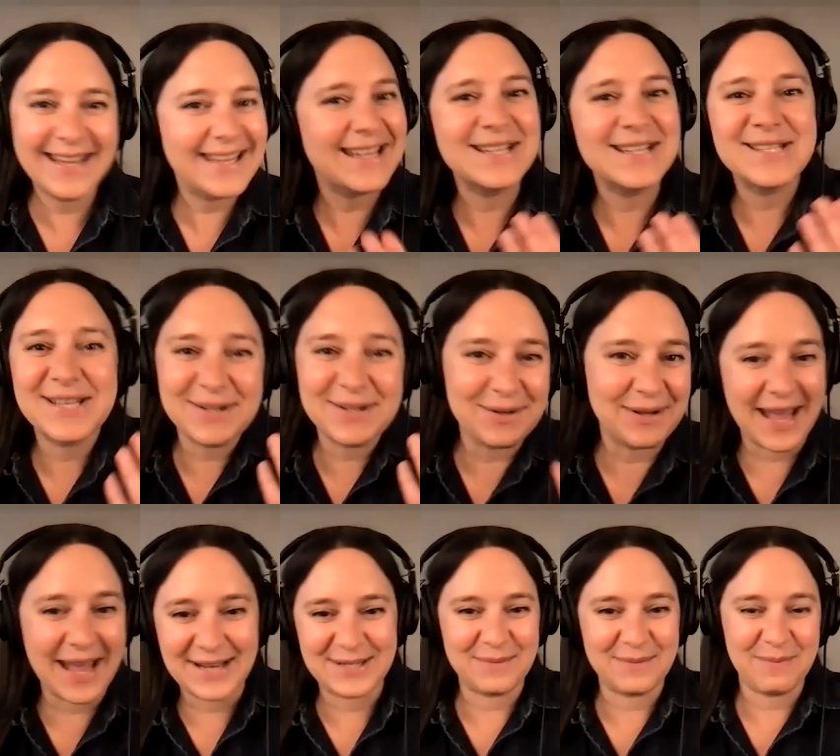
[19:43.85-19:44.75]
you do
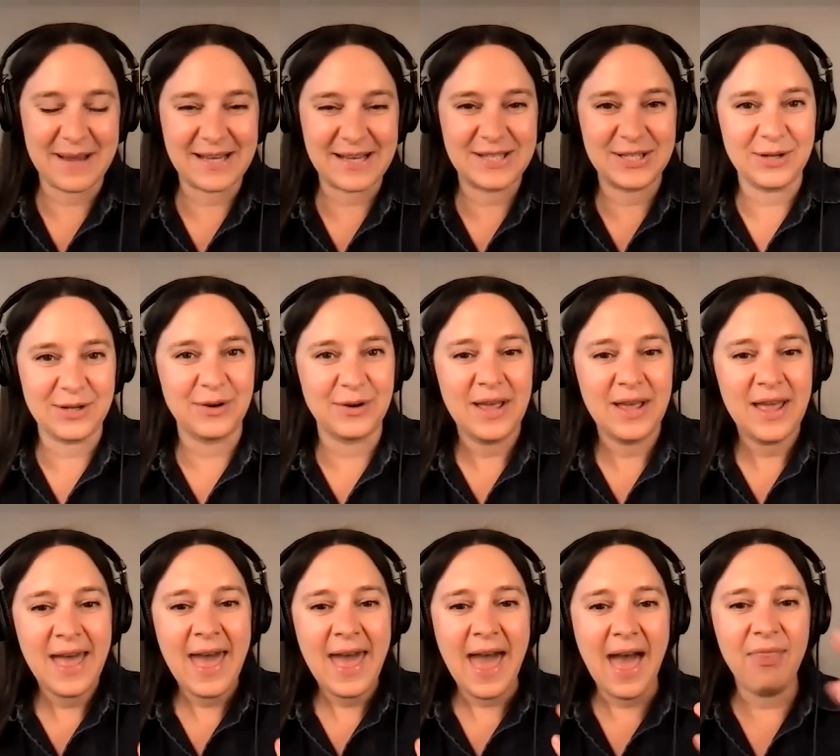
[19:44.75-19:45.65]
get to pick two.
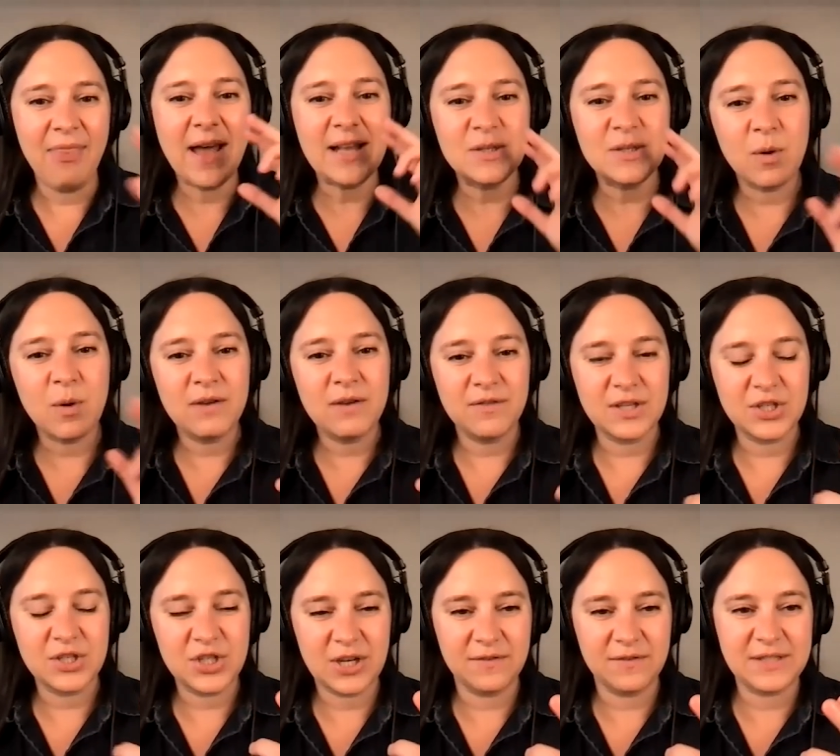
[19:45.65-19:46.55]
And that's one of
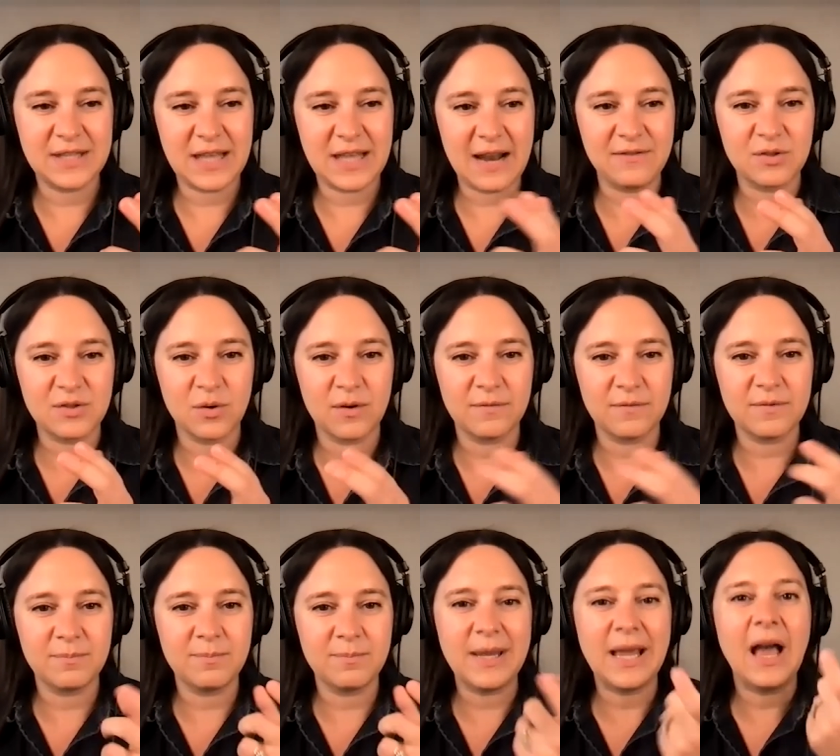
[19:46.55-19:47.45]
the shifts that I've sort
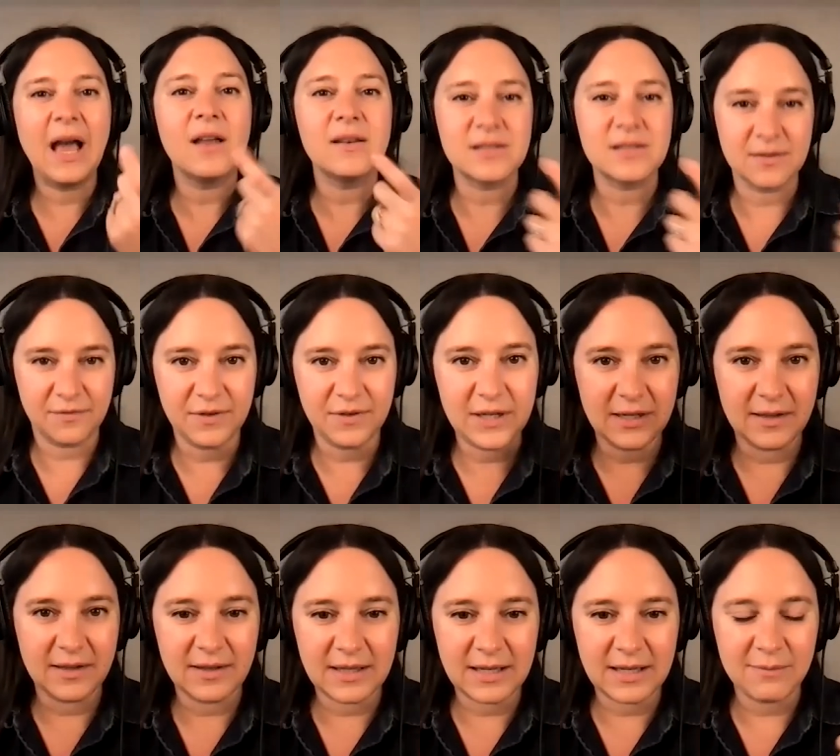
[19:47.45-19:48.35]
of begun to
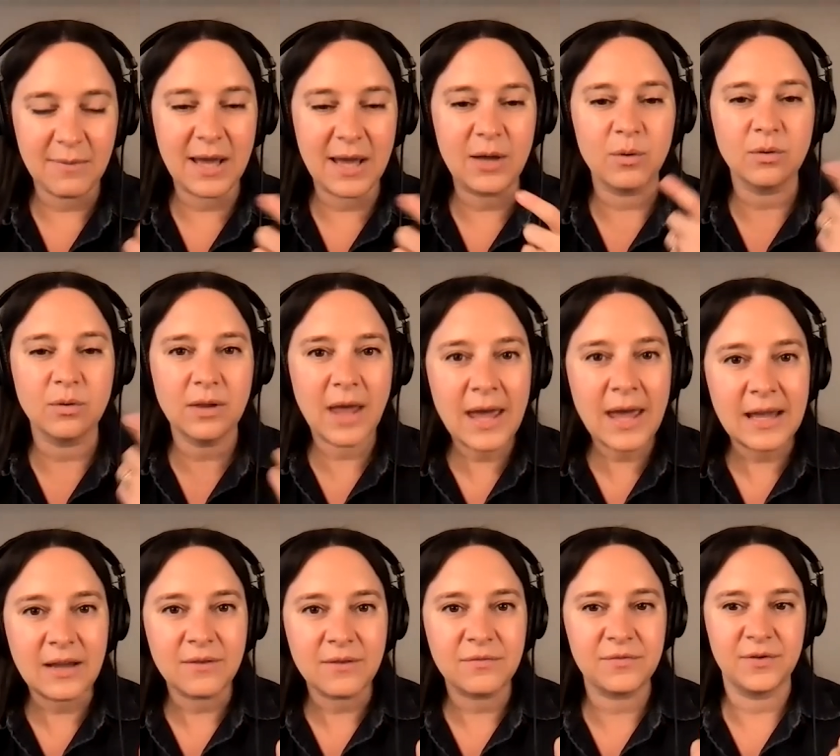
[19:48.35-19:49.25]
feel in my own
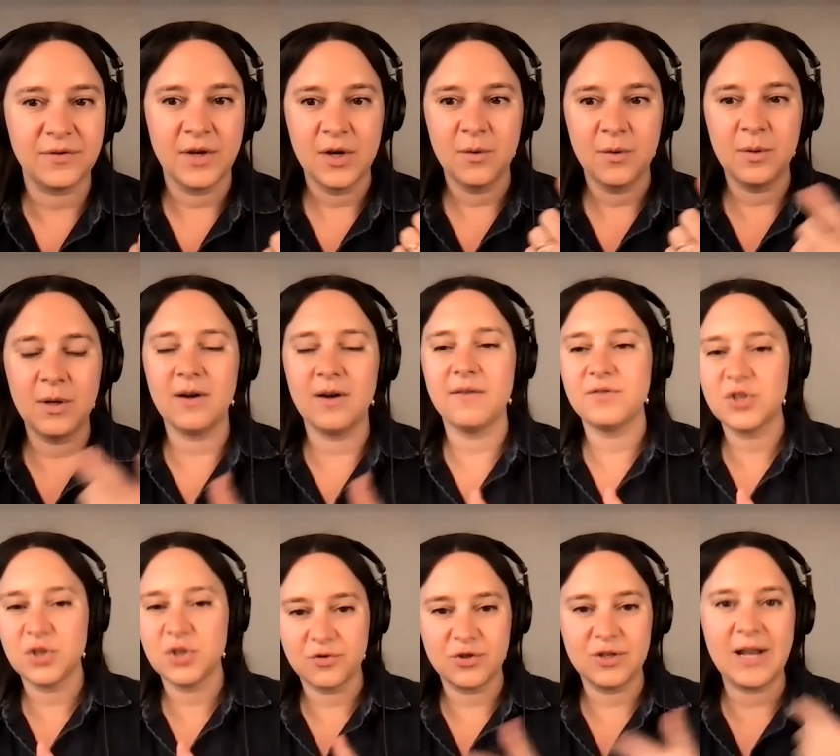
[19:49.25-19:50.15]
life. We don't have
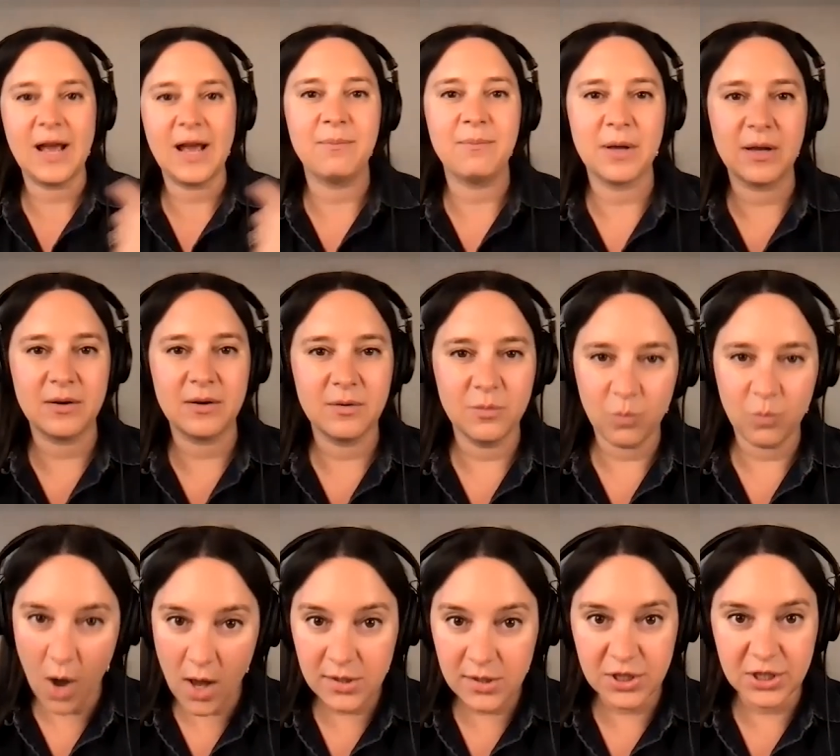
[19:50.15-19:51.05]
children yet, but
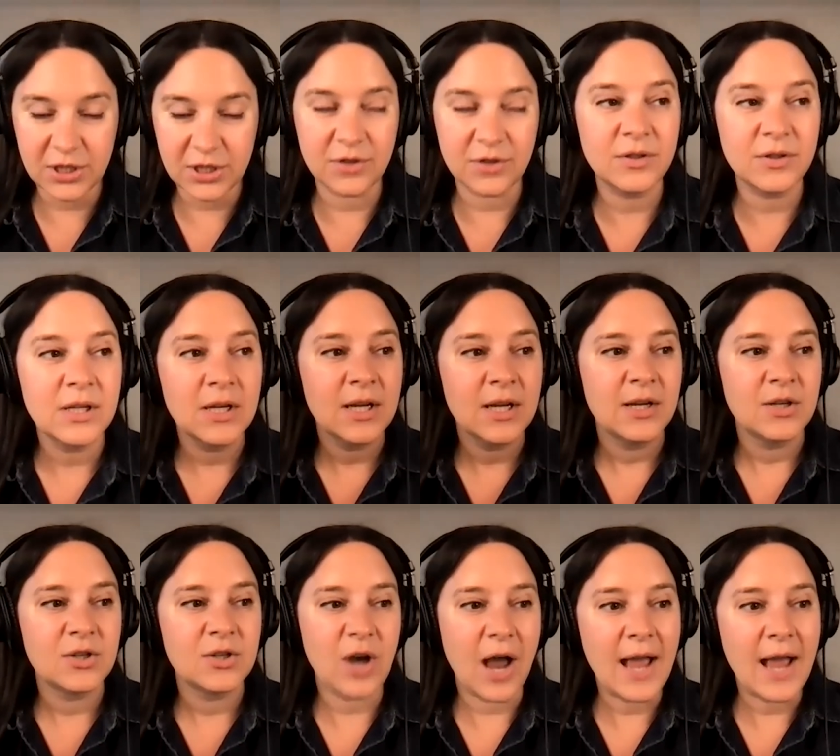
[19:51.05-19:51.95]
want to,
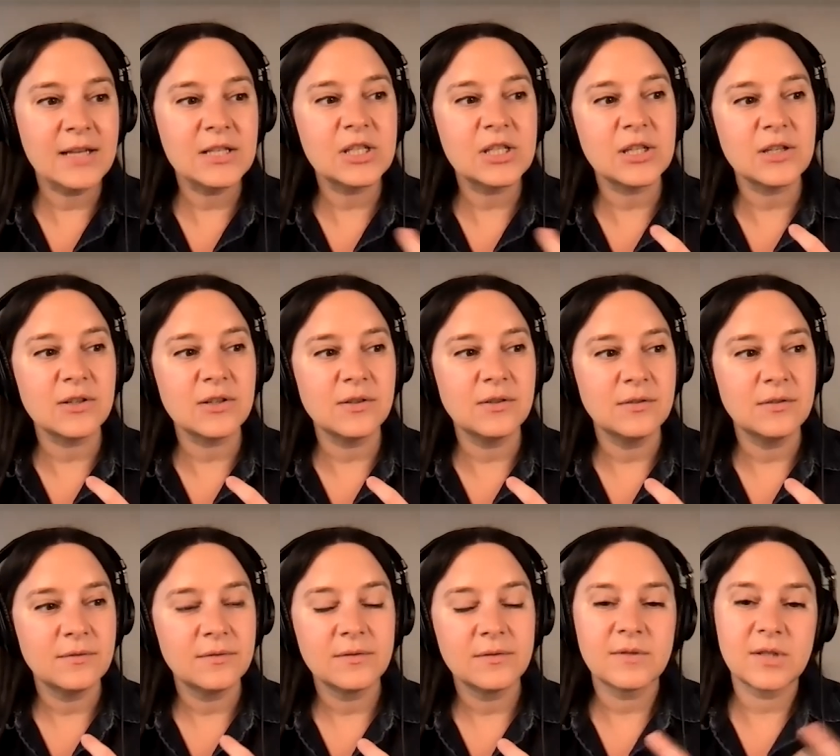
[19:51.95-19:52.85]
trying to,
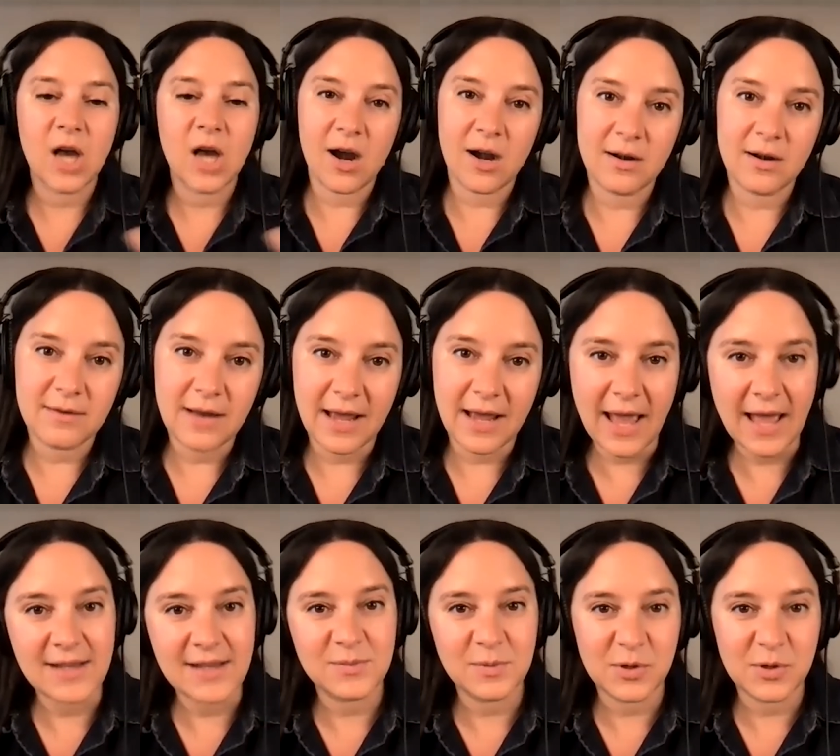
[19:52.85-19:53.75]
it's hard, I
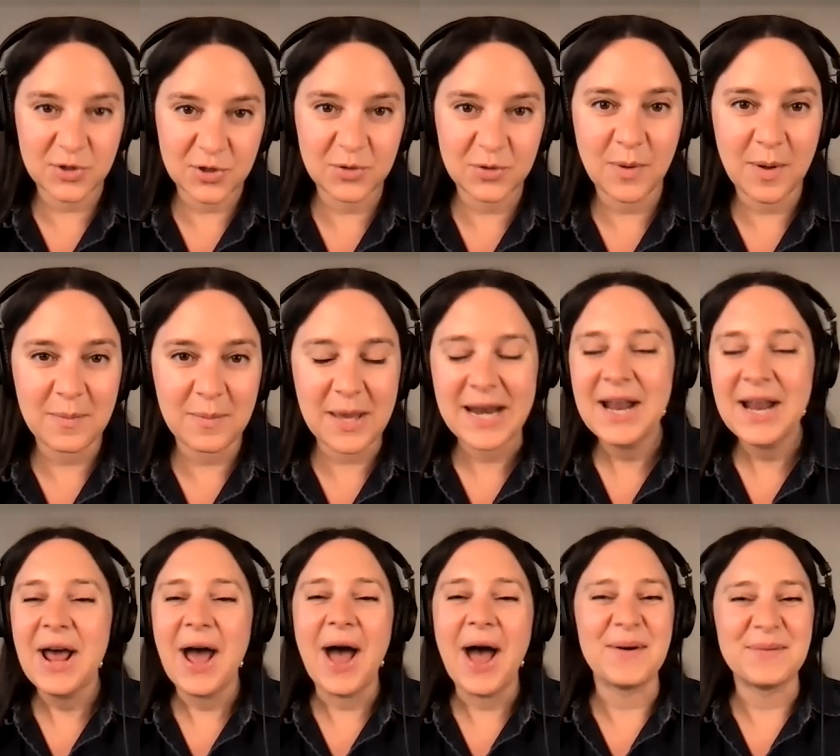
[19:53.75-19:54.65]
guess, when you're two women.
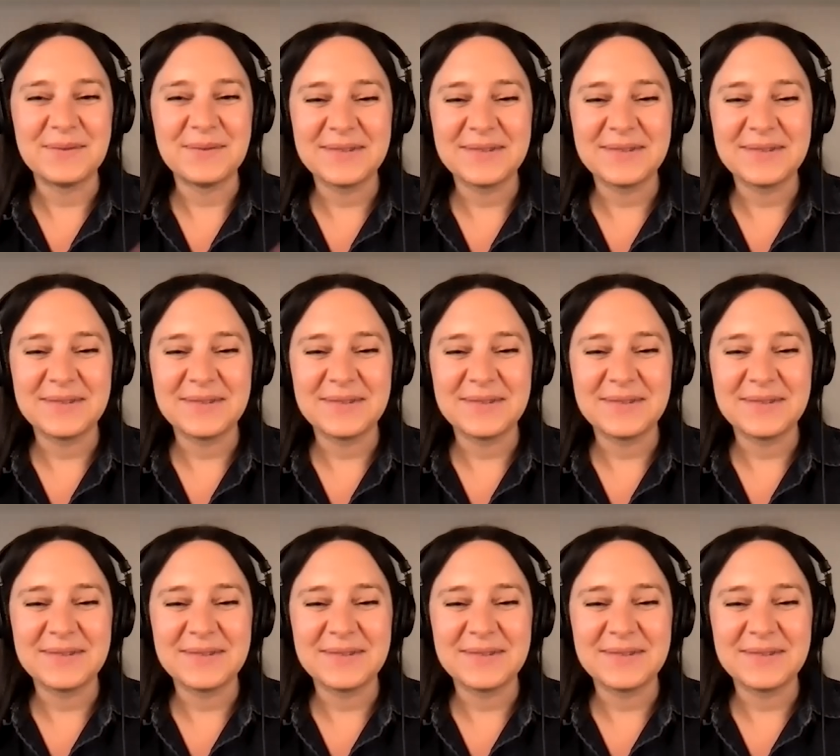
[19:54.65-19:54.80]
Uh,